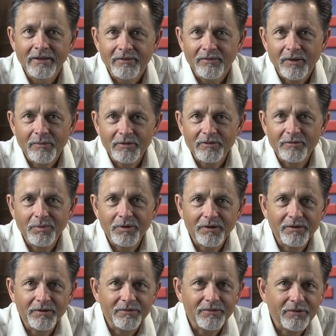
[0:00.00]
from its
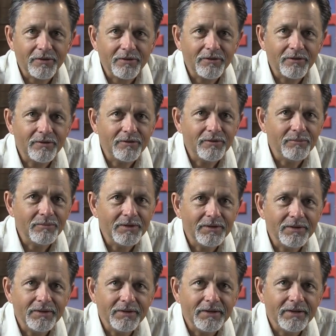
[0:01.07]
parents' home,
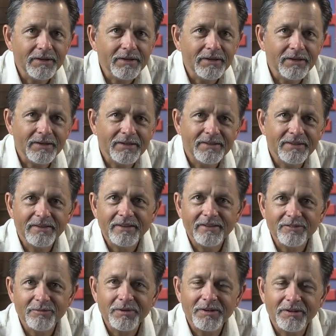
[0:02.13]
and uh, did they
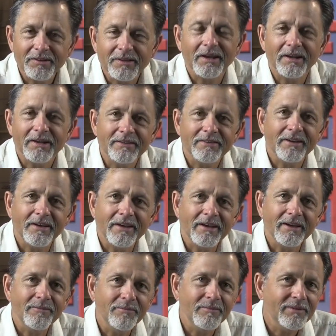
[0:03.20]
spend a lot of
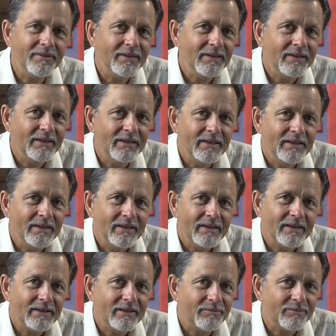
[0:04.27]
time,
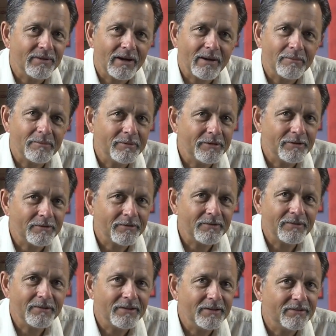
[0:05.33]
uh, probably
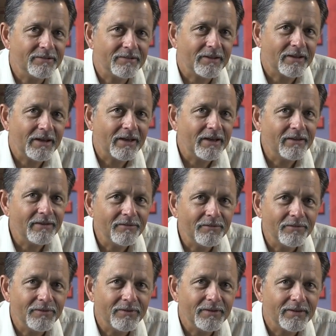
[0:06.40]
early in his
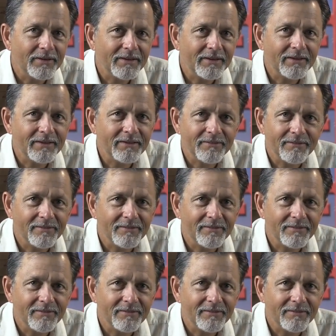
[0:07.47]
life, uh,